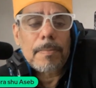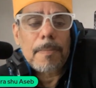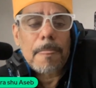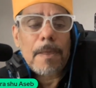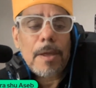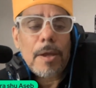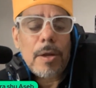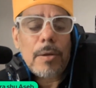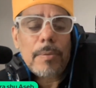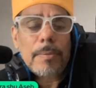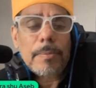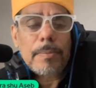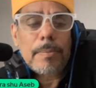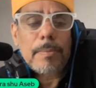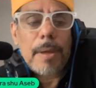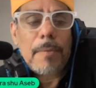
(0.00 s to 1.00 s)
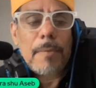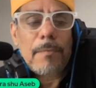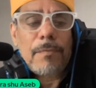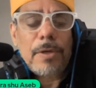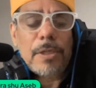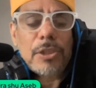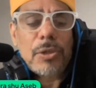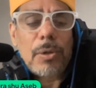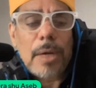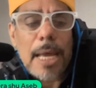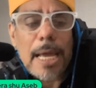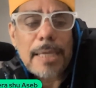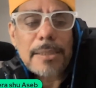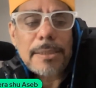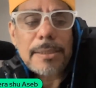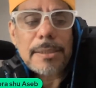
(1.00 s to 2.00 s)
You know,
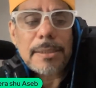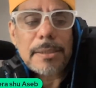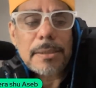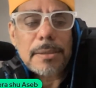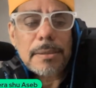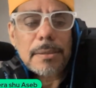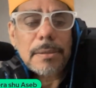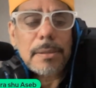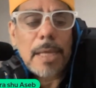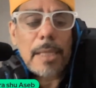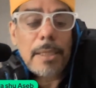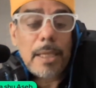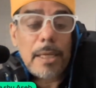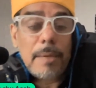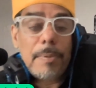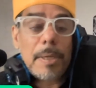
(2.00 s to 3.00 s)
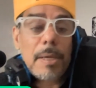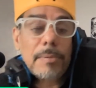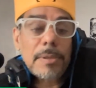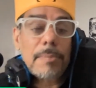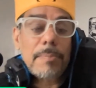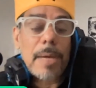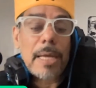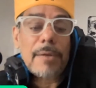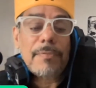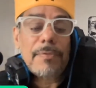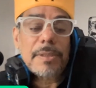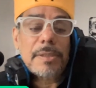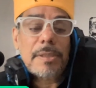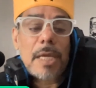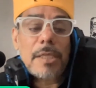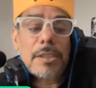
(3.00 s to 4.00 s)
visualize it, and then it becomes a
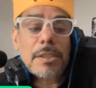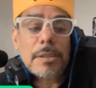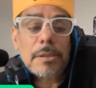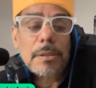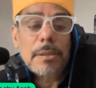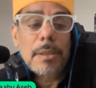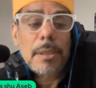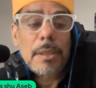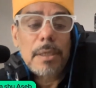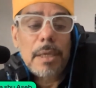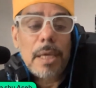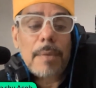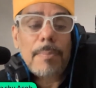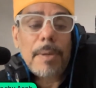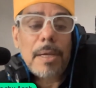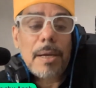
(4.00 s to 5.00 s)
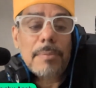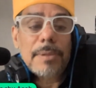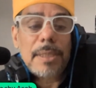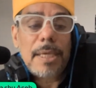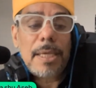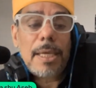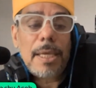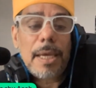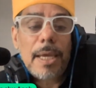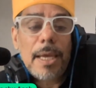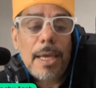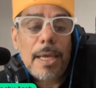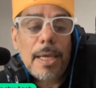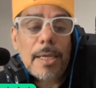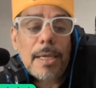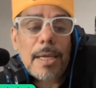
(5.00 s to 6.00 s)
manifestation. It becomes
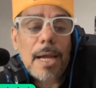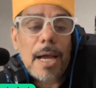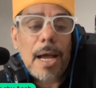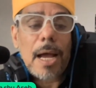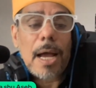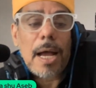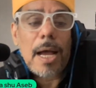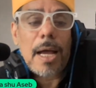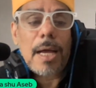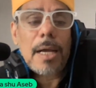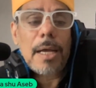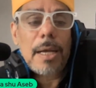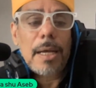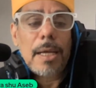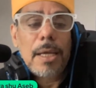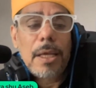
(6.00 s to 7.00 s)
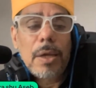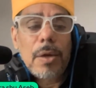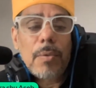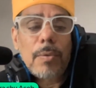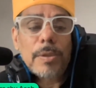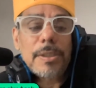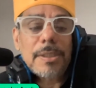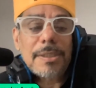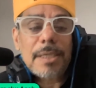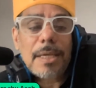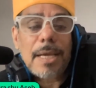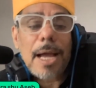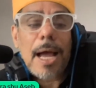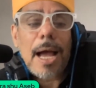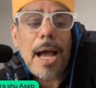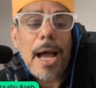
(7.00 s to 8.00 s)
Ka, which is
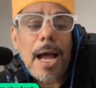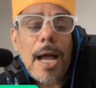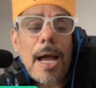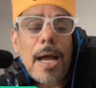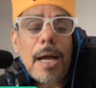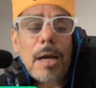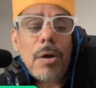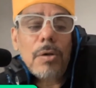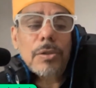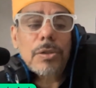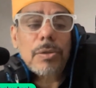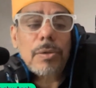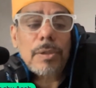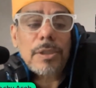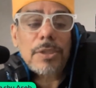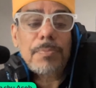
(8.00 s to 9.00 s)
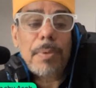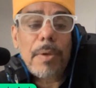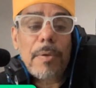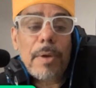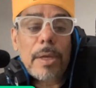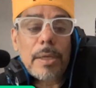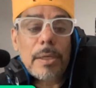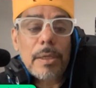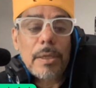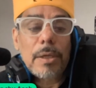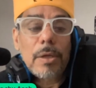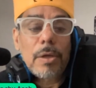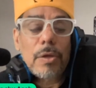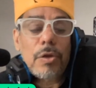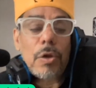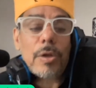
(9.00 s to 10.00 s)
Ka, also is spirit.
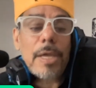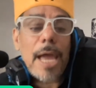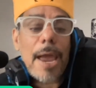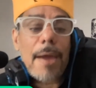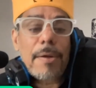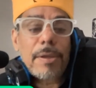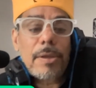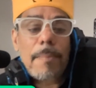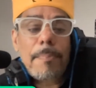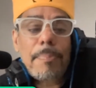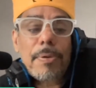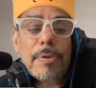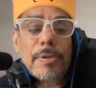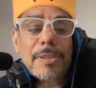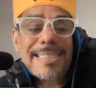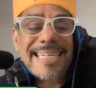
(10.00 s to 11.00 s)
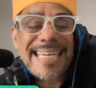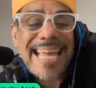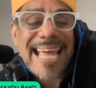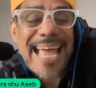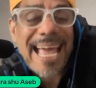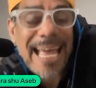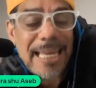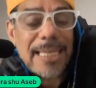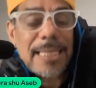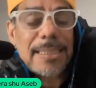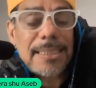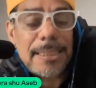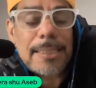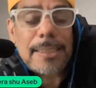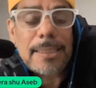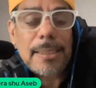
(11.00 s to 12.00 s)
Your character and
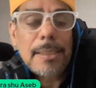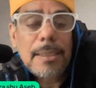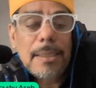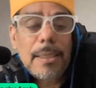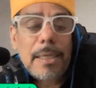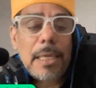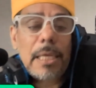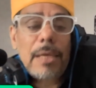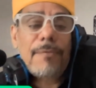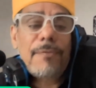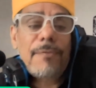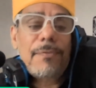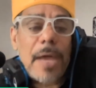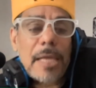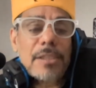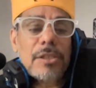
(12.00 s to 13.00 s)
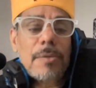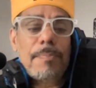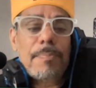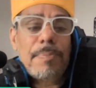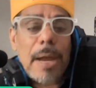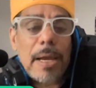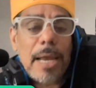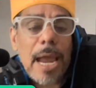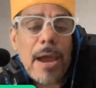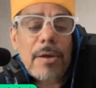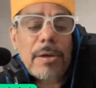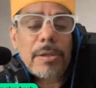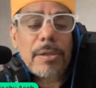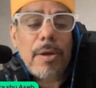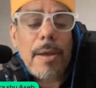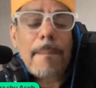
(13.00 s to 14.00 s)
personality. It affects your
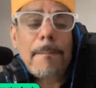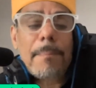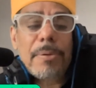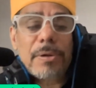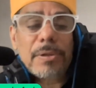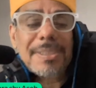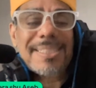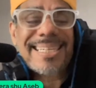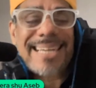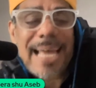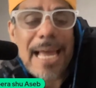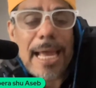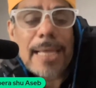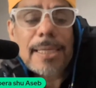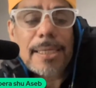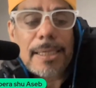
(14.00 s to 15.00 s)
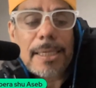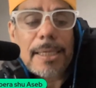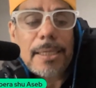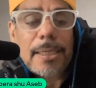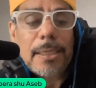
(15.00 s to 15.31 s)
character and personality.